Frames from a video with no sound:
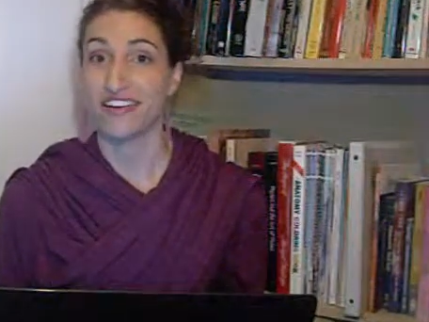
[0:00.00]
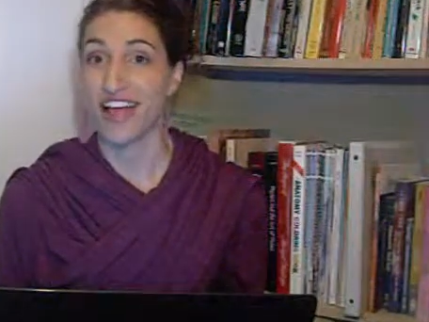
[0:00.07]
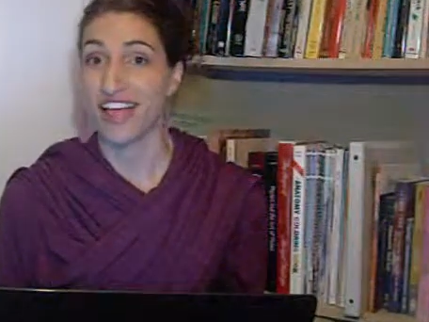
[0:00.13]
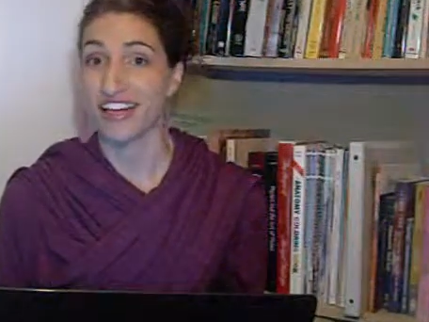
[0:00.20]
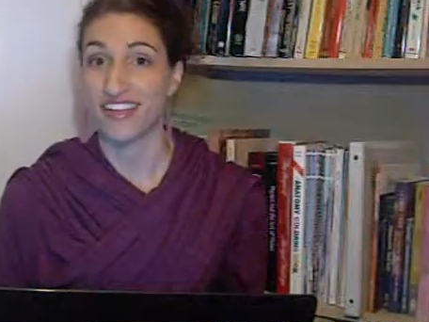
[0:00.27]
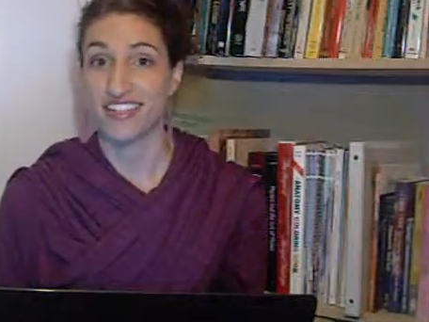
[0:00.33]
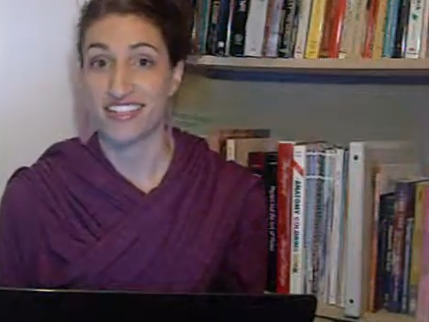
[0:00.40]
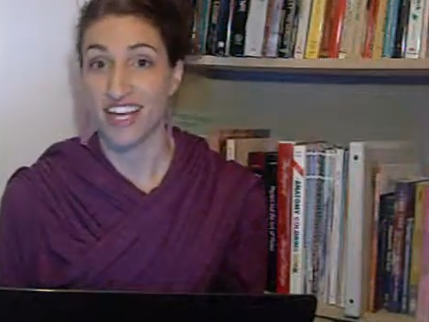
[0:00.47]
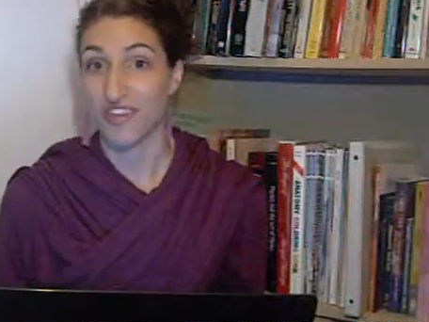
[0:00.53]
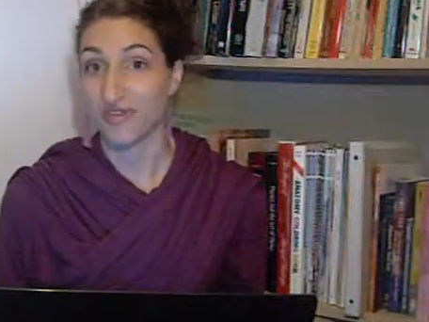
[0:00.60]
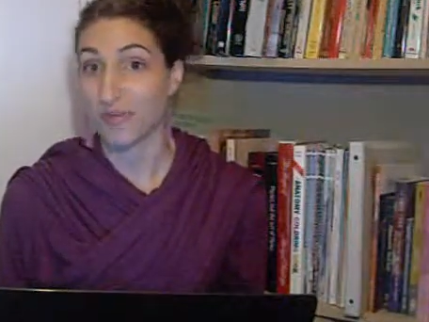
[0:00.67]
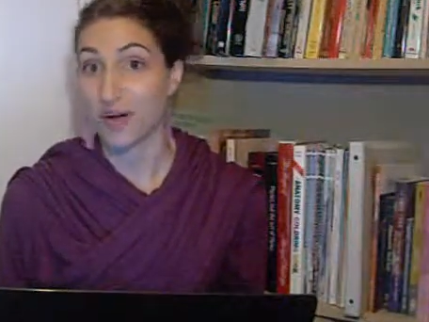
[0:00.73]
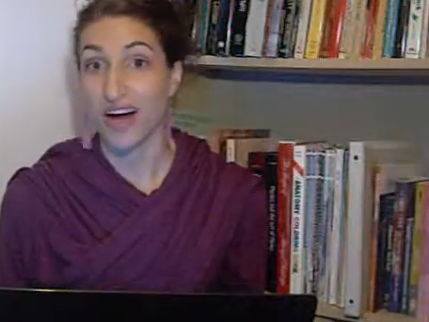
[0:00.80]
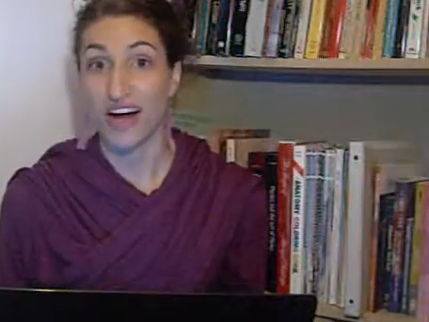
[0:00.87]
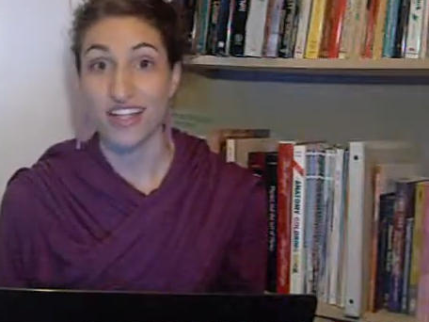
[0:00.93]
and as an
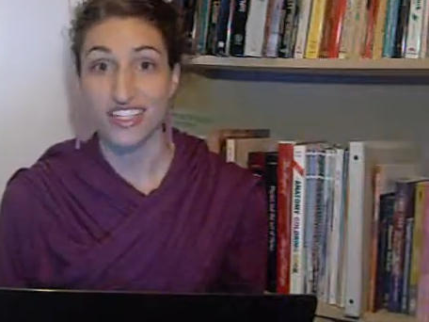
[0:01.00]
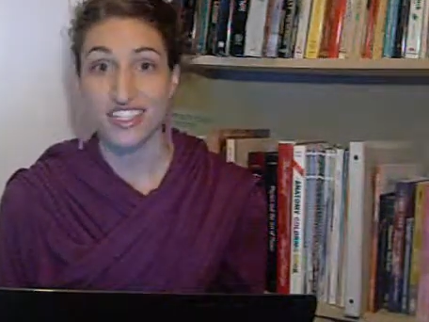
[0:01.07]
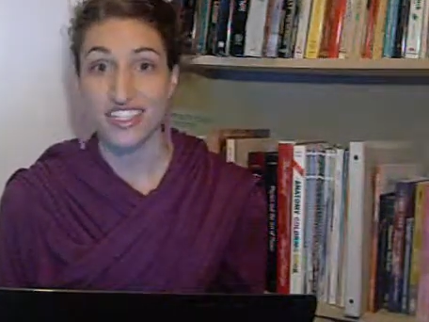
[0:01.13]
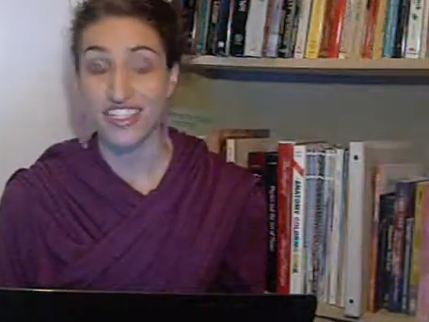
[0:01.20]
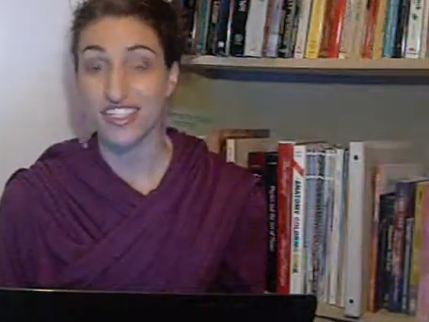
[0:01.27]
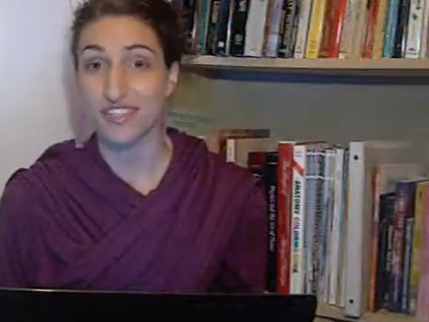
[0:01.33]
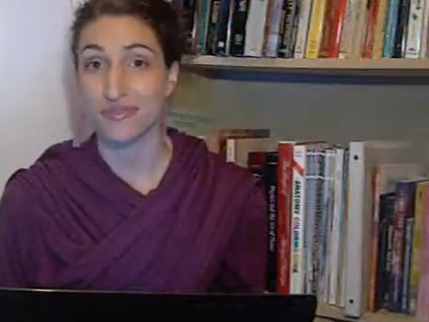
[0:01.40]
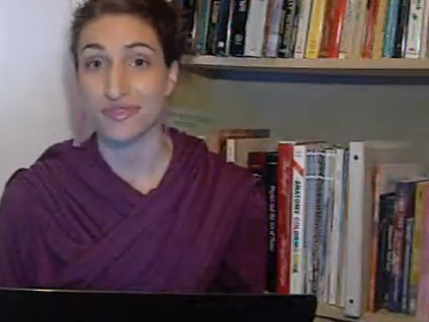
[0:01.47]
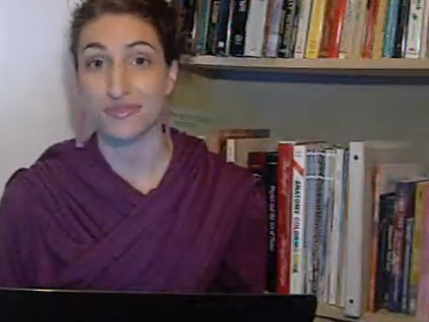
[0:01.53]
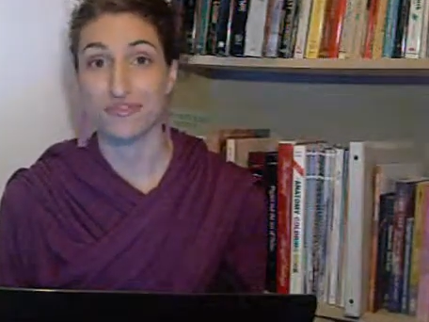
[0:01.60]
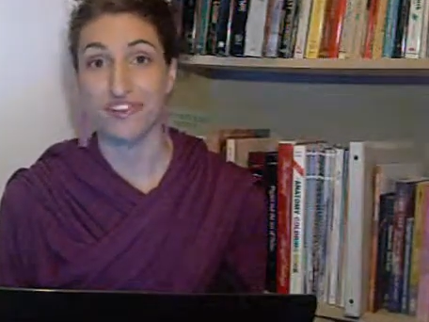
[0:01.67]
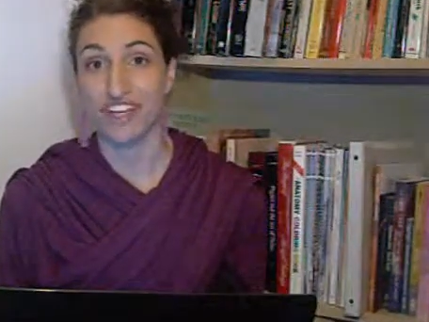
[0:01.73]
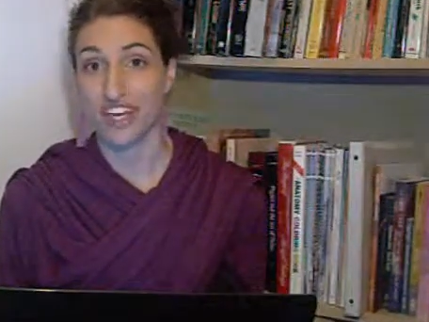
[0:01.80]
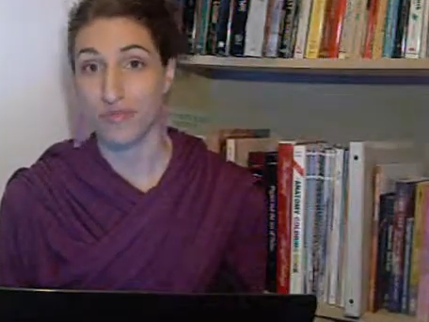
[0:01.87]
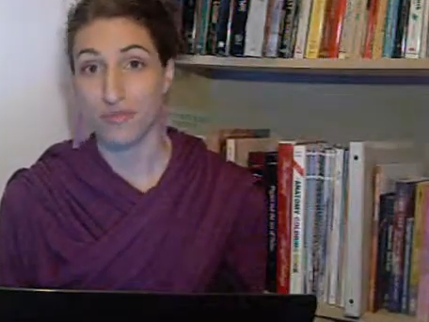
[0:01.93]
anthropologist, it was
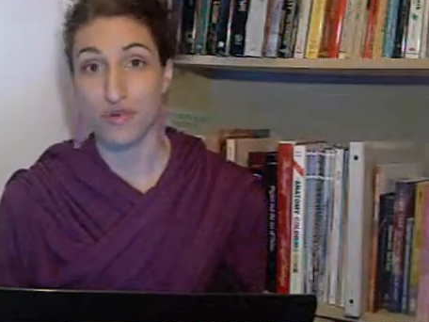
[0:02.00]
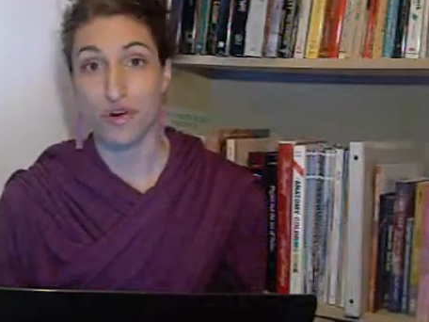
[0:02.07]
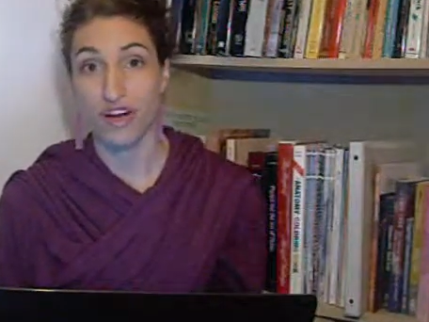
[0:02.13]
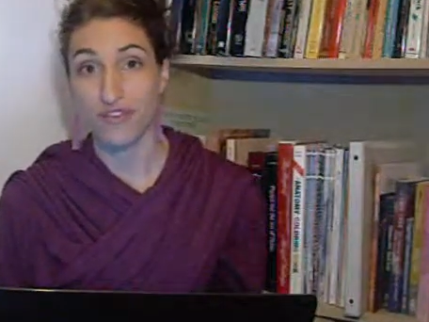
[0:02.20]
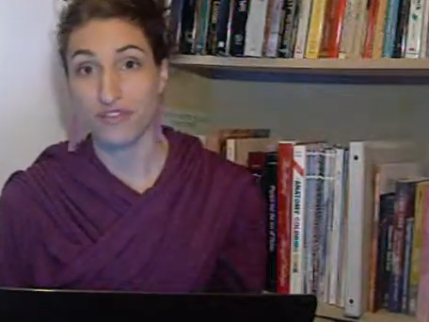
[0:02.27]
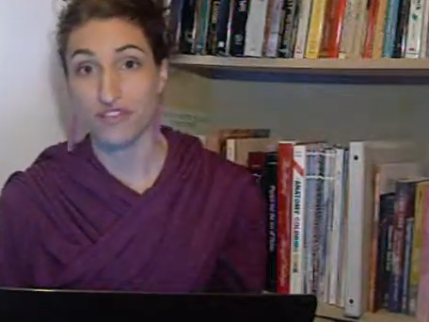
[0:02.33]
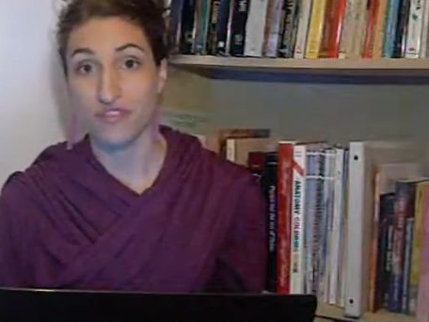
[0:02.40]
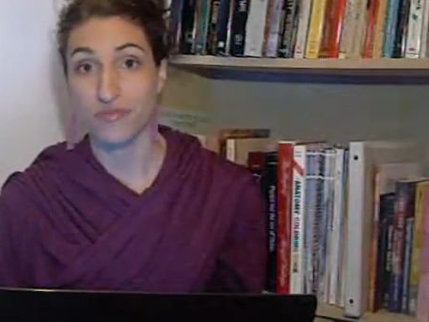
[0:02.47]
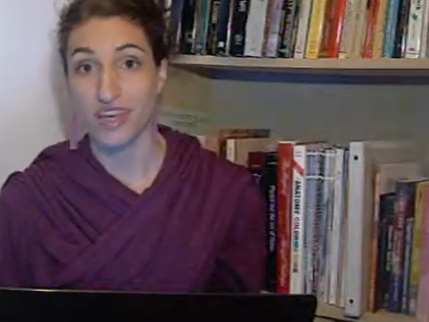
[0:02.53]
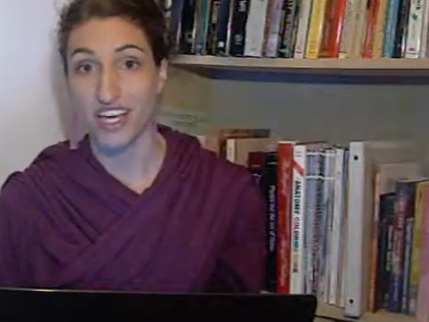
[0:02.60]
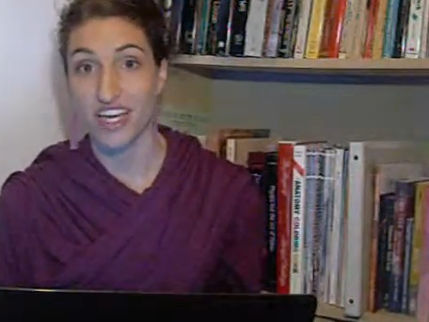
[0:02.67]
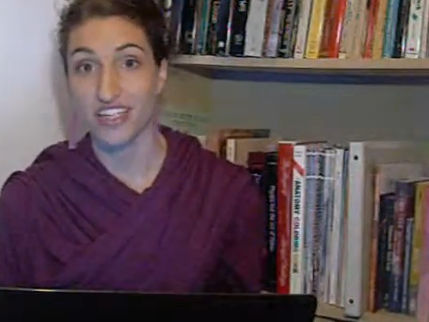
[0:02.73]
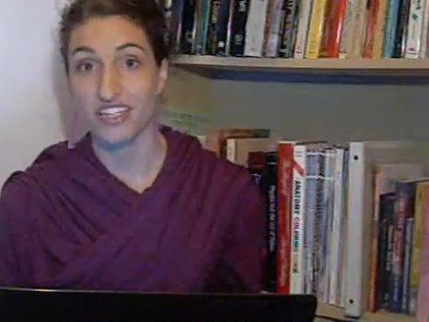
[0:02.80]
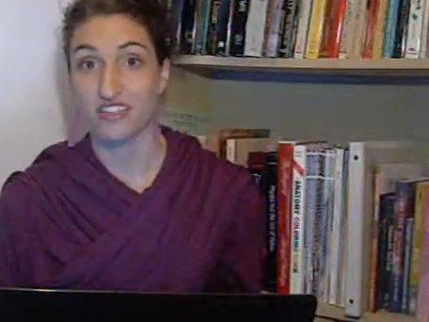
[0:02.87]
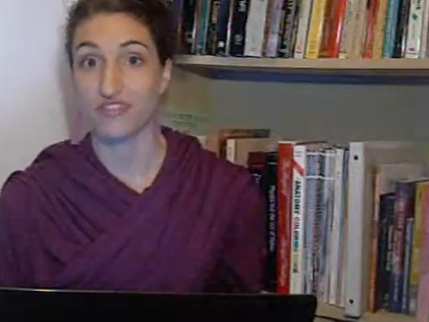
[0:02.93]
really important for me